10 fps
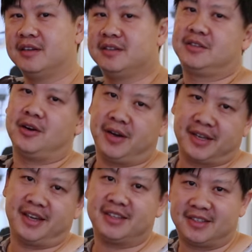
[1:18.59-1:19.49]
So I
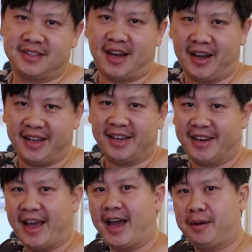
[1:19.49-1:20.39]
guess I am
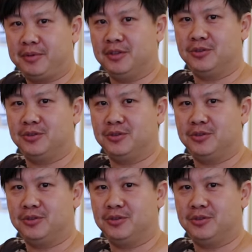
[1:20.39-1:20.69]
happy